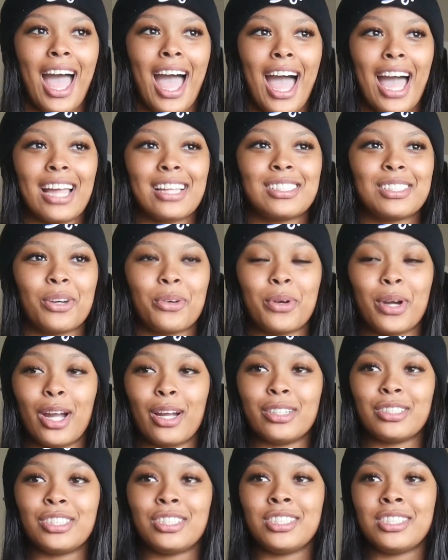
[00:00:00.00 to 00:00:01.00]
I told
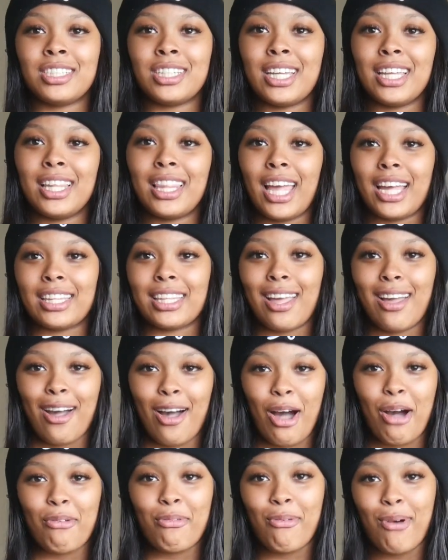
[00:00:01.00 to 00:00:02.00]
her she should get like that
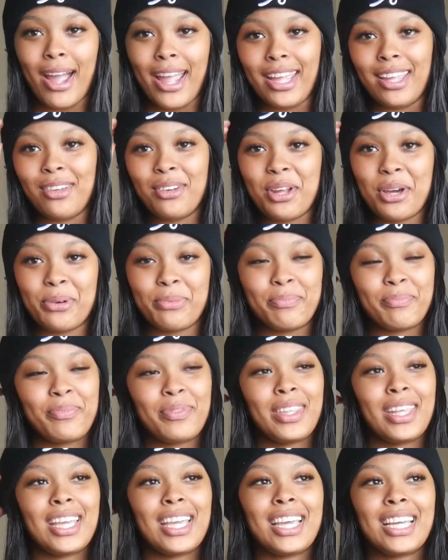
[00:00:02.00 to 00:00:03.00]
off-white, you know,
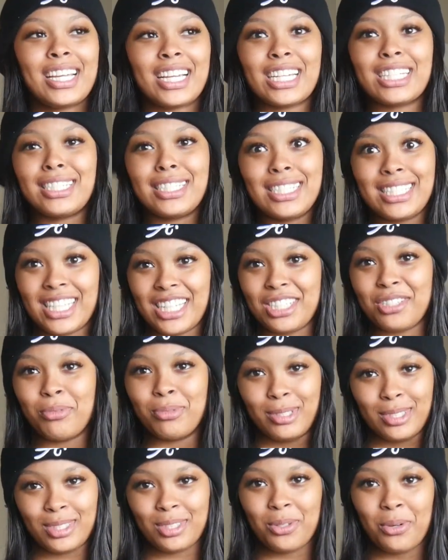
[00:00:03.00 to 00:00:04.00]
because she said she
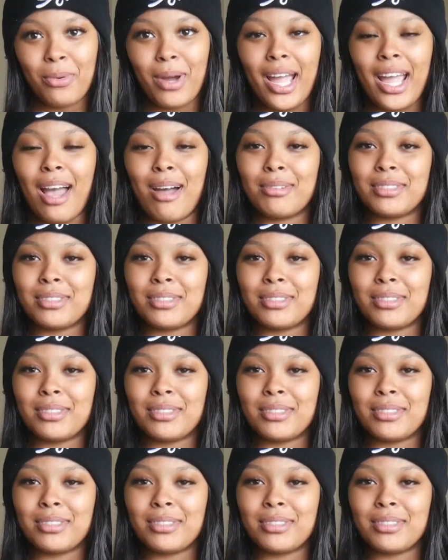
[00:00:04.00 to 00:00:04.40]
wanted to do white.